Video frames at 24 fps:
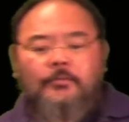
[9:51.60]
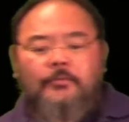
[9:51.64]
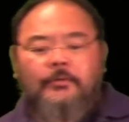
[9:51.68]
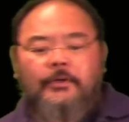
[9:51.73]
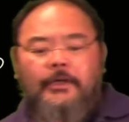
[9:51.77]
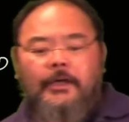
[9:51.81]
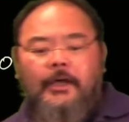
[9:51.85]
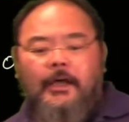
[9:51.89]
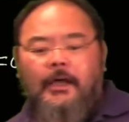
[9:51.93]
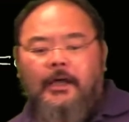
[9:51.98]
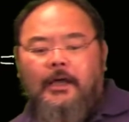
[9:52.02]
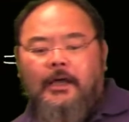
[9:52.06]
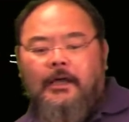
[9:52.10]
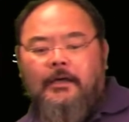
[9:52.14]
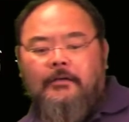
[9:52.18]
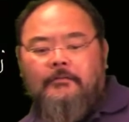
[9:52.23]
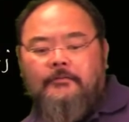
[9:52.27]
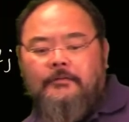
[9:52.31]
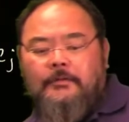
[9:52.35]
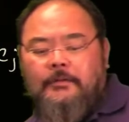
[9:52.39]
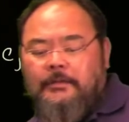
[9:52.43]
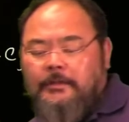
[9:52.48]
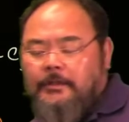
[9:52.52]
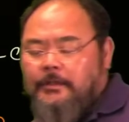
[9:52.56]
we have.
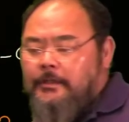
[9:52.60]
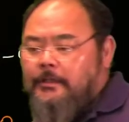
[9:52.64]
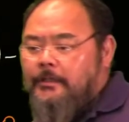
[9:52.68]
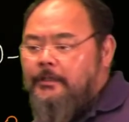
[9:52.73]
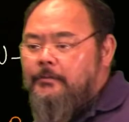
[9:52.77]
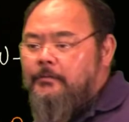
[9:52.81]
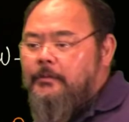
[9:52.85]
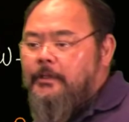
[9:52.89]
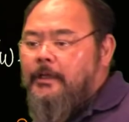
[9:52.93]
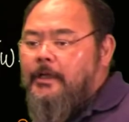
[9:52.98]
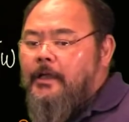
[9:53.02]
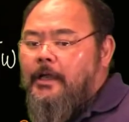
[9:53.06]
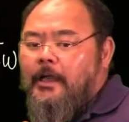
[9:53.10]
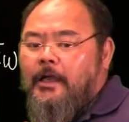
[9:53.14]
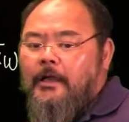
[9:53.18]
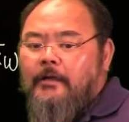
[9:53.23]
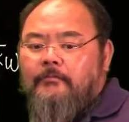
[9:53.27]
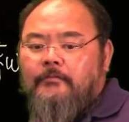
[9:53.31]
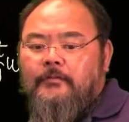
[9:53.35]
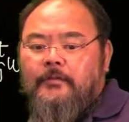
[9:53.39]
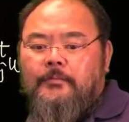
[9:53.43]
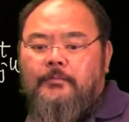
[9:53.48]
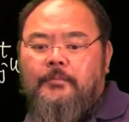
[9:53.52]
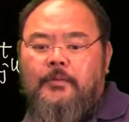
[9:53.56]
Here we
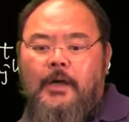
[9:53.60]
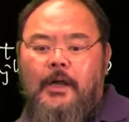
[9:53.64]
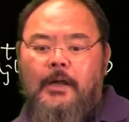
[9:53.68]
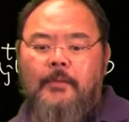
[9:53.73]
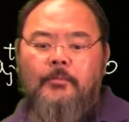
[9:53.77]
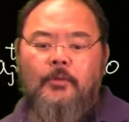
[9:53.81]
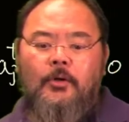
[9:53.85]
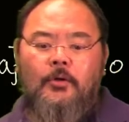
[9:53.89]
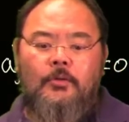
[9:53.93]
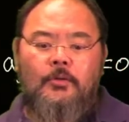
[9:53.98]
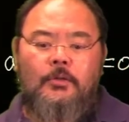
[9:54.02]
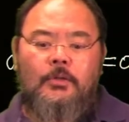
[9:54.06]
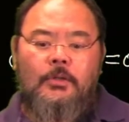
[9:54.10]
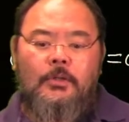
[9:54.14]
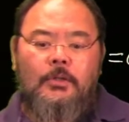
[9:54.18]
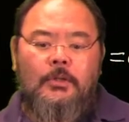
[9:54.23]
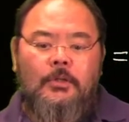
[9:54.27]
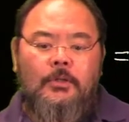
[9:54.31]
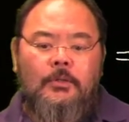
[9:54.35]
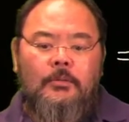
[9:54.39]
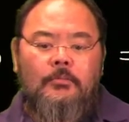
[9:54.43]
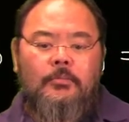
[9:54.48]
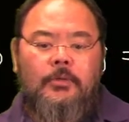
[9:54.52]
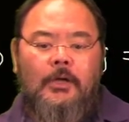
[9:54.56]
have a primal
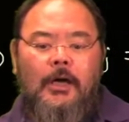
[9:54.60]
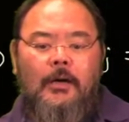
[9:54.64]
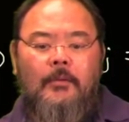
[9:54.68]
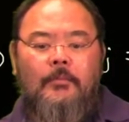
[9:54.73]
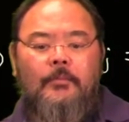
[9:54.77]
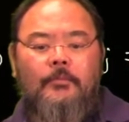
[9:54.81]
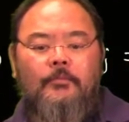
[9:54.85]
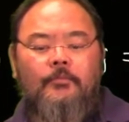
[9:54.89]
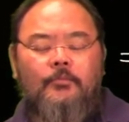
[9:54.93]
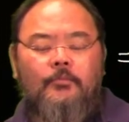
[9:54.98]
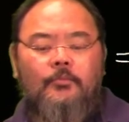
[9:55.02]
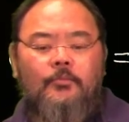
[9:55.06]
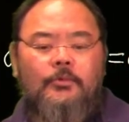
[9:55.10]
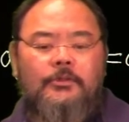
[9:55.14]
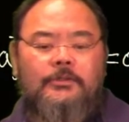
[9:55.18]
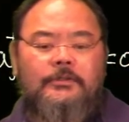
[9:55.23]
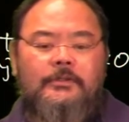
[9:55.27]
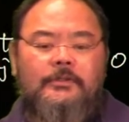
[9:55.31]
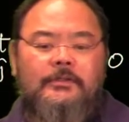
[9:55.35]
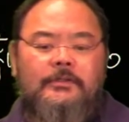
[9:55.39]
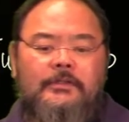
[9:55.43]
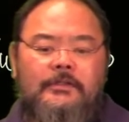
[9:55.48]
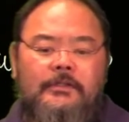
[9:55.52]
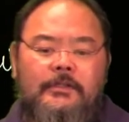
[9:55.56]
problem with
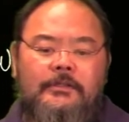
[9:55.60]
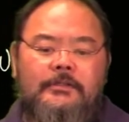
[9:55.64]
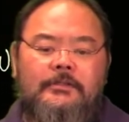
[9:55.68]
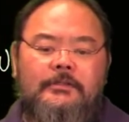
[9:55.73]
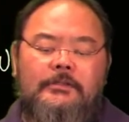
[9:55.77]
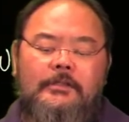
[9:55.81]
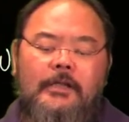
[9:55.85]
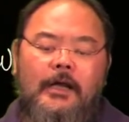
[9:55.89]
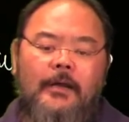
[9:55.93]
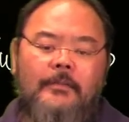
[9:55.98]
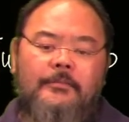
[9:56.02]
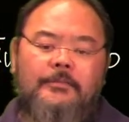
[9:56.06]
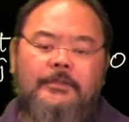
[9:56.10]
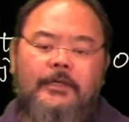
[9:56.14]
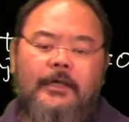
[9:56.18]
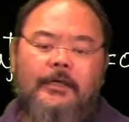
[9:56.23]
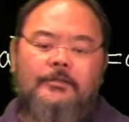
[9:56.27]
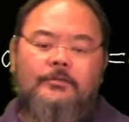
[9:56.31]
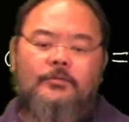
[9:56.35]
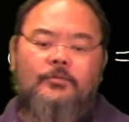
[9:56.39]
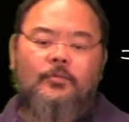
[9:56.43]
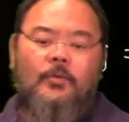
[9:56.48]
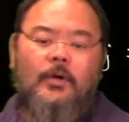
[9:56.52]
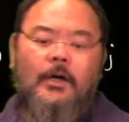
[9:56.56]
a 6 times
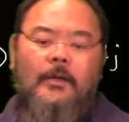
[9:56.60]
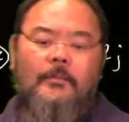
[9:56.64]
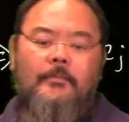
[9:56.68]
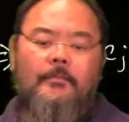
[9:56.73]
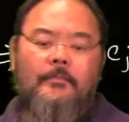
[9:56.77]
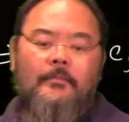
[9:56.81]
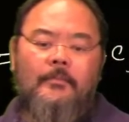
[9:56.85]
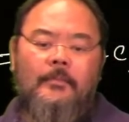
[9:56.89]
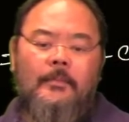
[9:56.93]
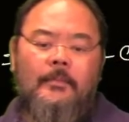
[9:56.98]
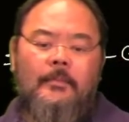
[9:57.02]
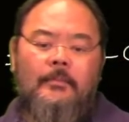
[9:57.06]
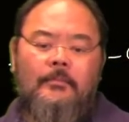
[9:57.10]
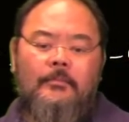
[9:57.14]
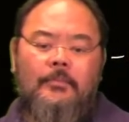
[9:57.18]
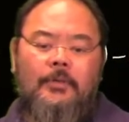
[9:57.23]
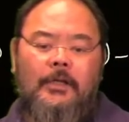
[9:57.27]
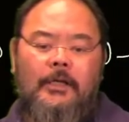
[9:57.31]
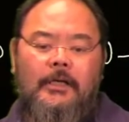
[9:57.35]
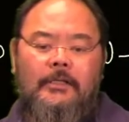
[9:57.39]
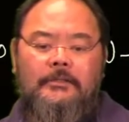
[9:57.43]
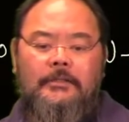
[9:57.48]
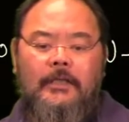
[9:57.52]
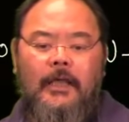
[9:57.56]
x1
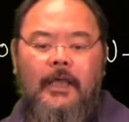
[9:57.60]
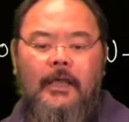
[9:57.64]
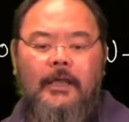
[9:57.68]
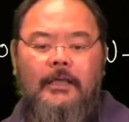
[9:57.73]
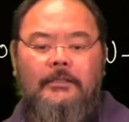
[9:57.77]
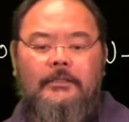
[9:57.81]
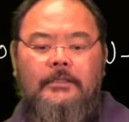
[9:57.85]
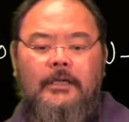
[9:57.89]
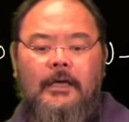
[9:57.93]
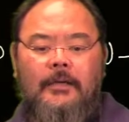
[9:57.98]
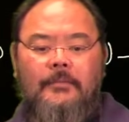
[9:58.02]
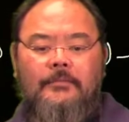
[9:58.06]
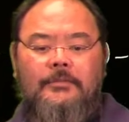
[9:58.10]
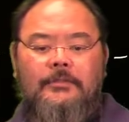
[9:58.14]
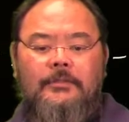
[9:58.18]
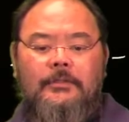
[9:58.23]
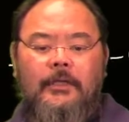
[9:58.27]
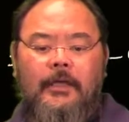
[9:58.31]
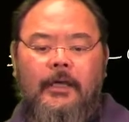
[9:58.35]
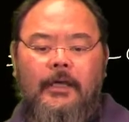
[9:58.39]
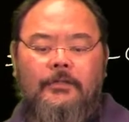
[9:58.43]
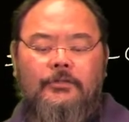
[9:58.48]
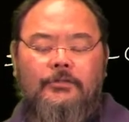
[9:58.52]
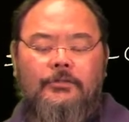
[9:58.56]
plus 8 times
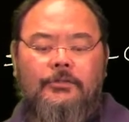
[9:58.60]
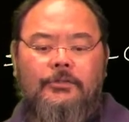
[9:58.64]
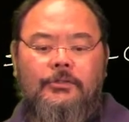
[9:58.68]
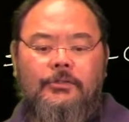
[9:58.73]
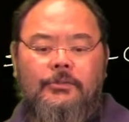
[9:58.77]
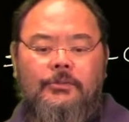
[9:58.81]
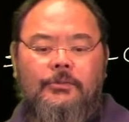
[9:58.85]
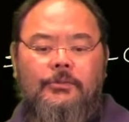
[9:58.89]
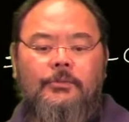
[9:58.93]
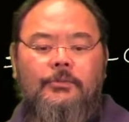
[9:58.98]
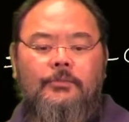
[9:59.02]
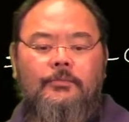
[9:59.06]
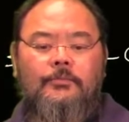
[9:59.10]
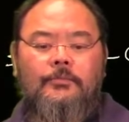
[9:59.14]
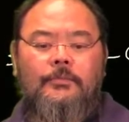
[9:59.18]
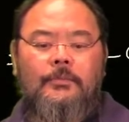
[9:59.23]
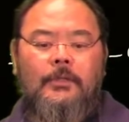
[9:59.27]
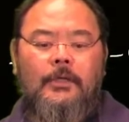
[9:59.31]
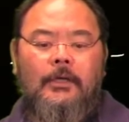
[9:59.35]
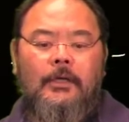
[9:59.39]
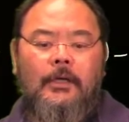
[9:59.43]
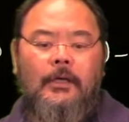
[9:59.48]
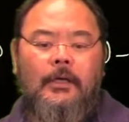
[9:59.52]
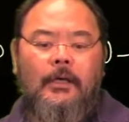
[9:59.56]
x2,
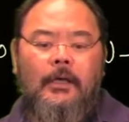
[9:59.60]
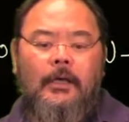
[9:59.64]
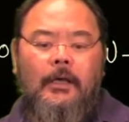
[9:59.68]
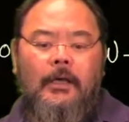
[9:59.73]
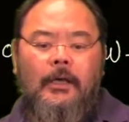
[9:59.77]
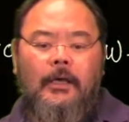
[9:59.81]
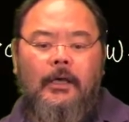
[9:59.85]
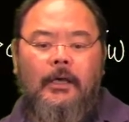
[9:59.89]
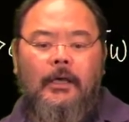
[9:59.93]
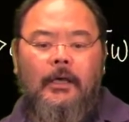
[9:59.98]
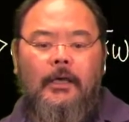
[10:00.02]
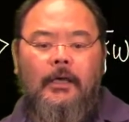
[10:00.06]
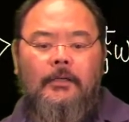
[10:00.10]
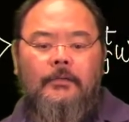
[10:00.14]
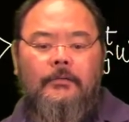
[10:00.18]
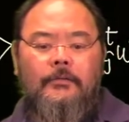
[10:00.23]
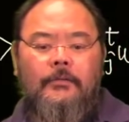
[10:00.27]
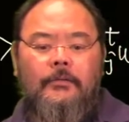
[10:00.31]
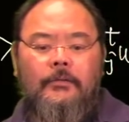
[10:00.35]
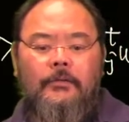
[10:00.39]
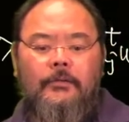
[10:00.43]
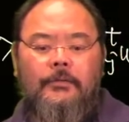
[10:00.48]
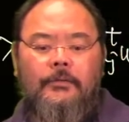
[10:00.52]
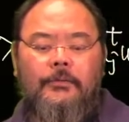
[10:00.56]

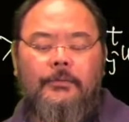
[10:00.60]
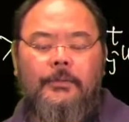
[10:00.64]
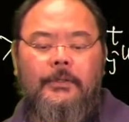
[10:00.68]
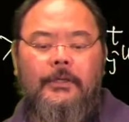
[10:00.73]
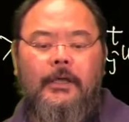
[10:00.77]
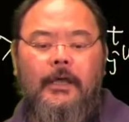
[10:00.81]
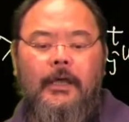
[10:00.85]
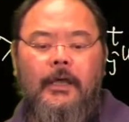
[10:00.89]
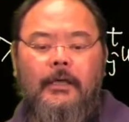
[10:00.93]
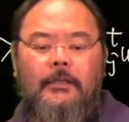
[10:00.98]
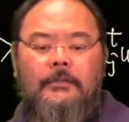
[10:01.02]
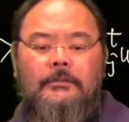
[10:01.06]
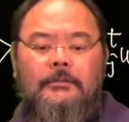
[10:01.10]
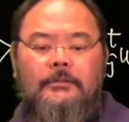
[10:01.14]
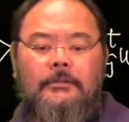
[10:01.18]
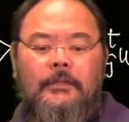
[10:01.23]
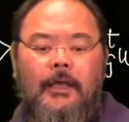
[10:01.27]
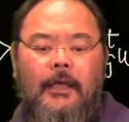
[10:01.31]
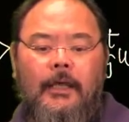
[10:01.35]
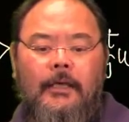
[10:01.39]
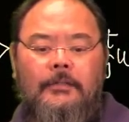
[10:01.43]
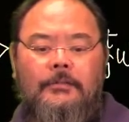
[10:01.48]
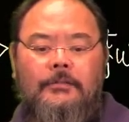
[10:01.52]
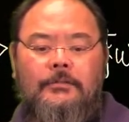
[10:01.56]
and 3x
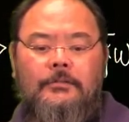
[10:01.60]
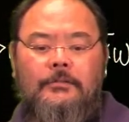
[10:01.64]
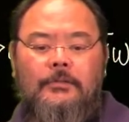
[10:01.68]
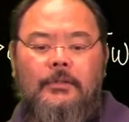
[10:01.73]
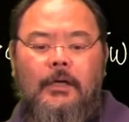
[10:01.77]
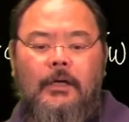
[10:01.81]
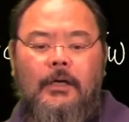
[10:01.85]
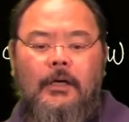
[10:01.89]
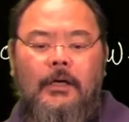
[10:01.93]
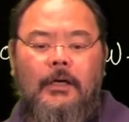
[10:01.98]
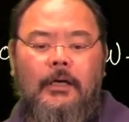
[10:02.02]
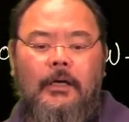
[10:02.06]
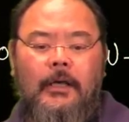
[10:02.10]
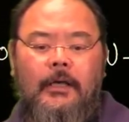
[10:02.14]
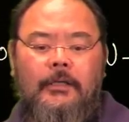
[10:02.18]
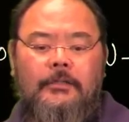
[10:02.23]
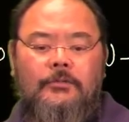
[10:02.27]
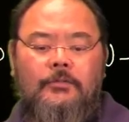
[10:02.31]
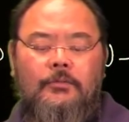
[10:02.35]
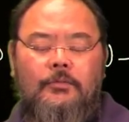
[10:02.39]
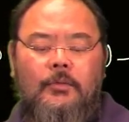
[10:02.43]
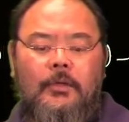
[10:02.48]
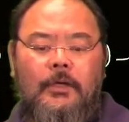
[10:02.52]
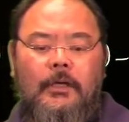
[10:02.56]

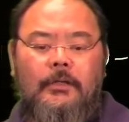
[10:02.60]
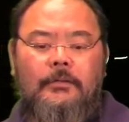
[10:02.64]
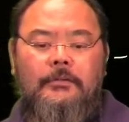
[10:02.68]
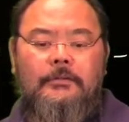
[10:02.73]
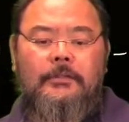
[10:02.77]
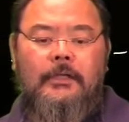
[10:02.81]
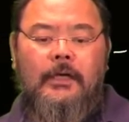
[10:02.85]
x1